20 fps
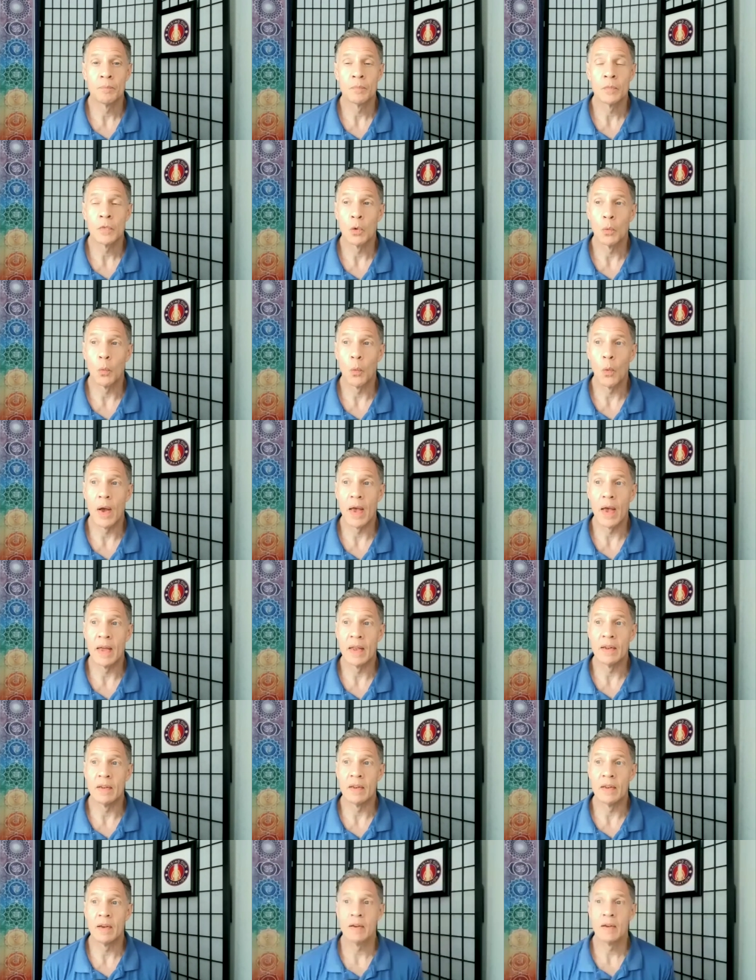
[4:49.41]

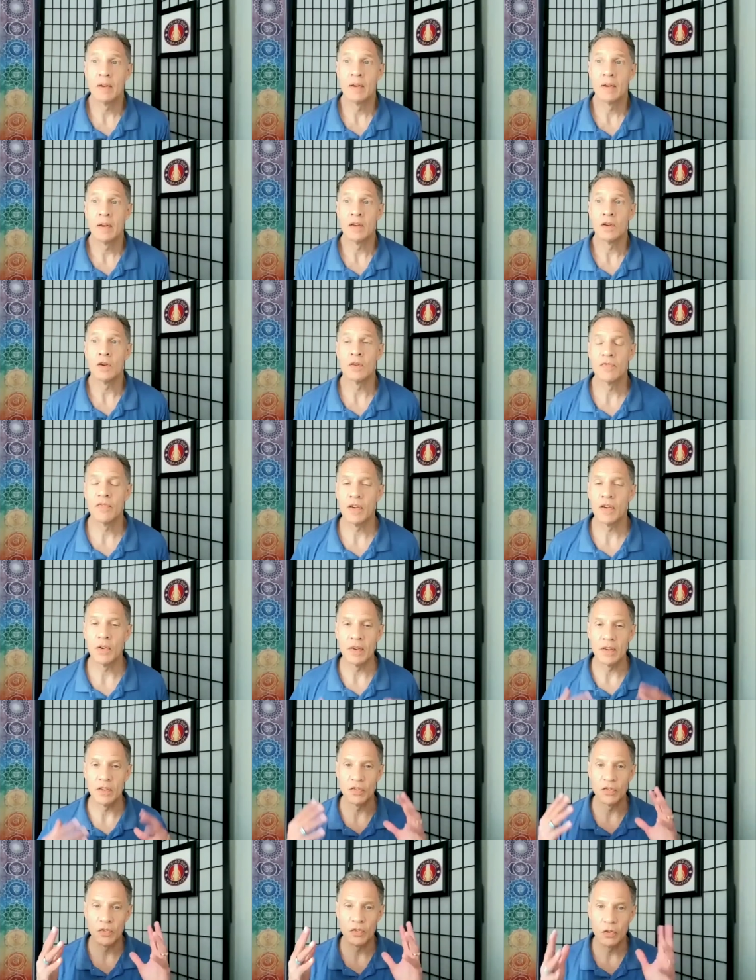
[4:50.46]
when you're feeling
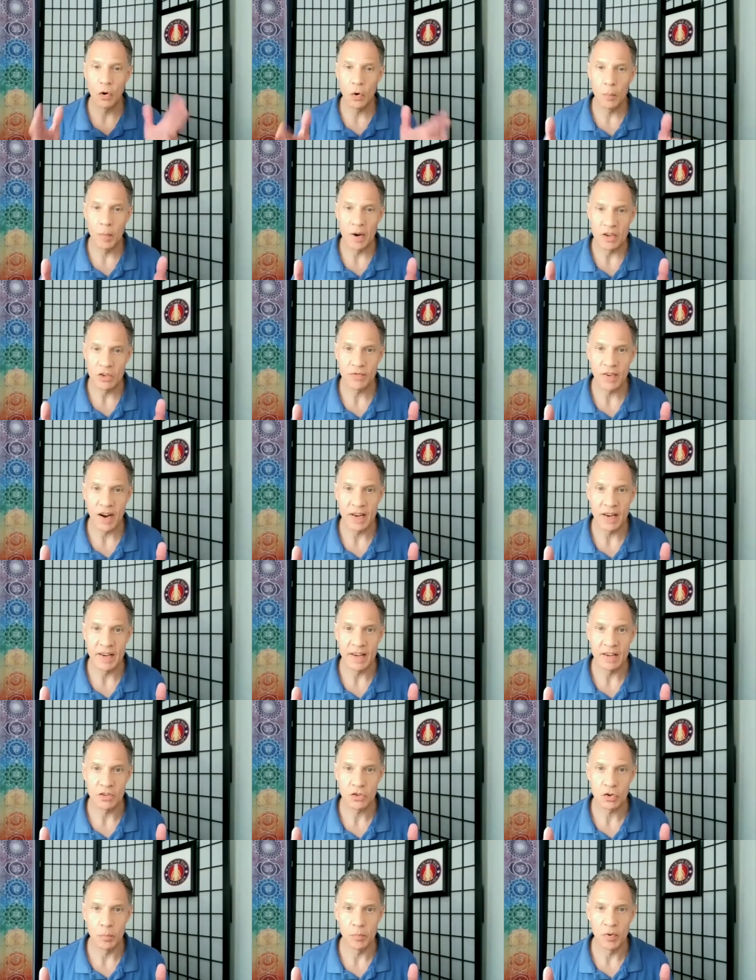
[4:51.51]
so much
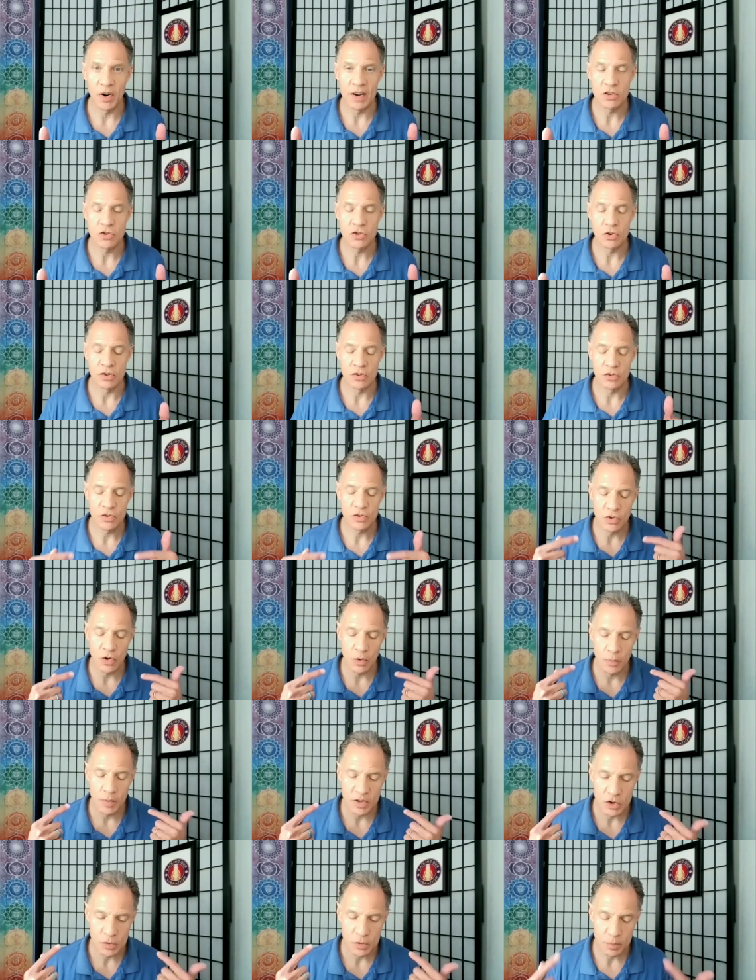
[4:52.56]
financial pressure, so
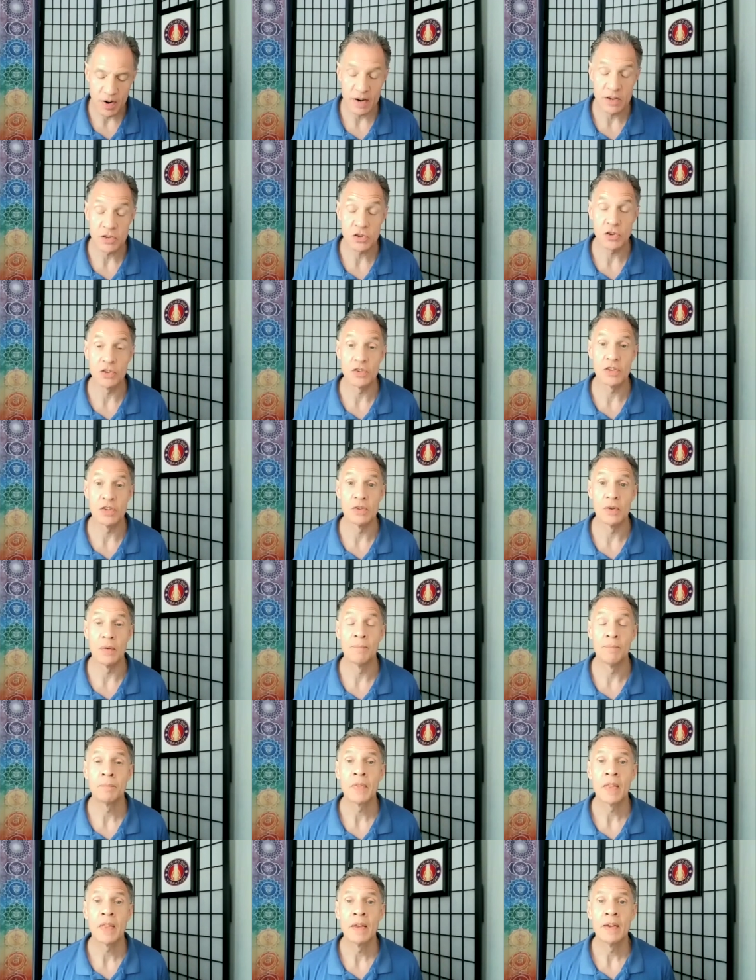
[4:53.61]
much pressure to
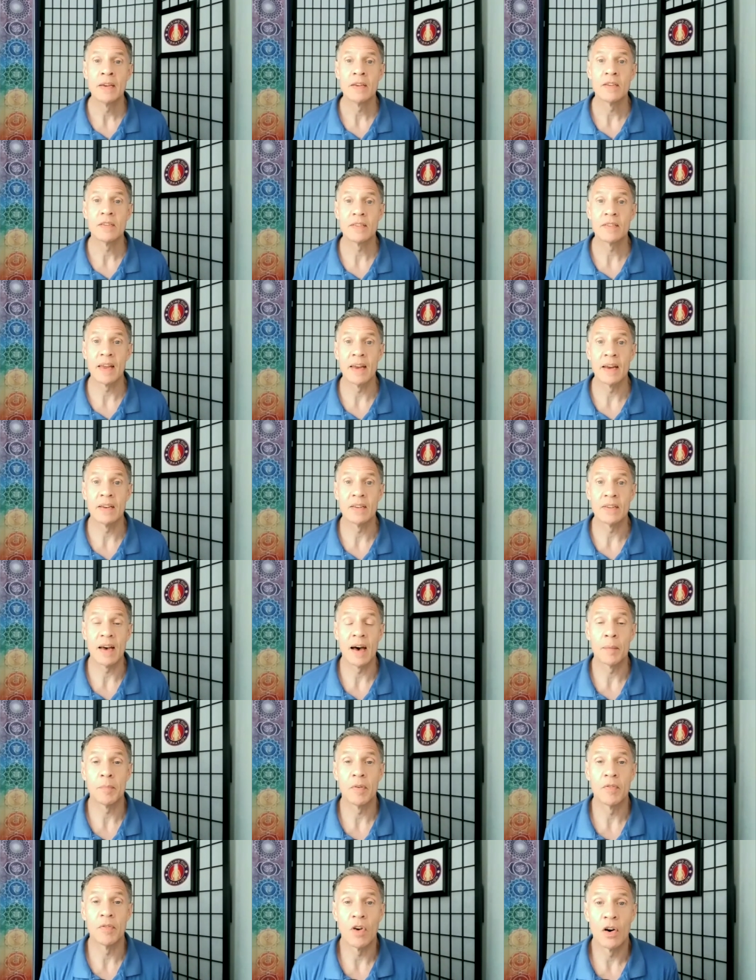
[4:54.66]
stay on
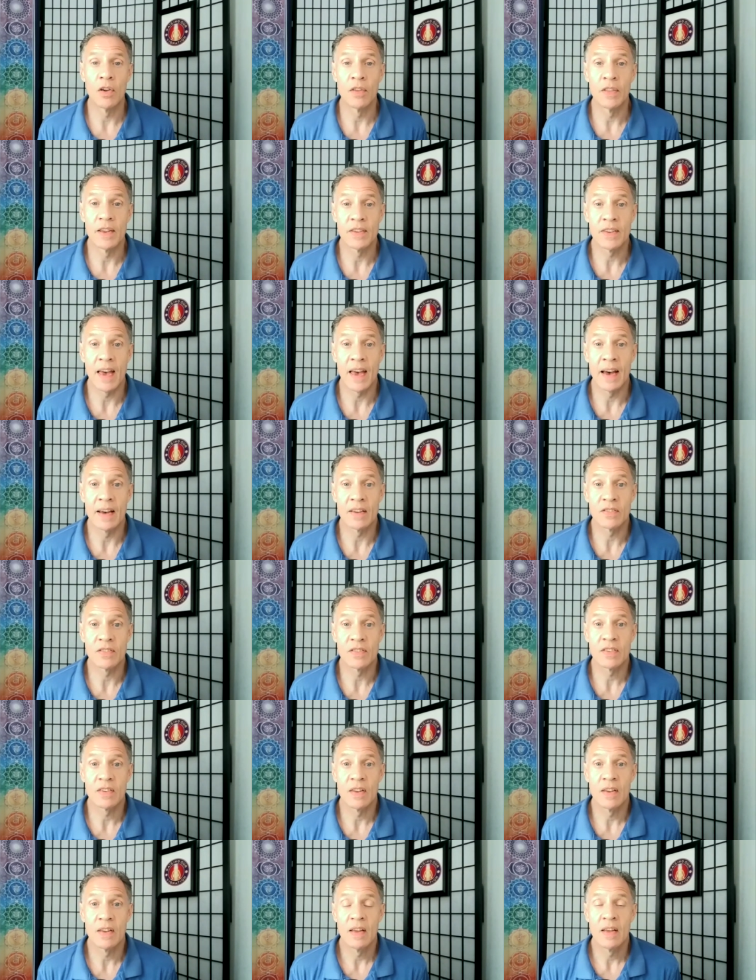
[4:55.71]
top of all the tasks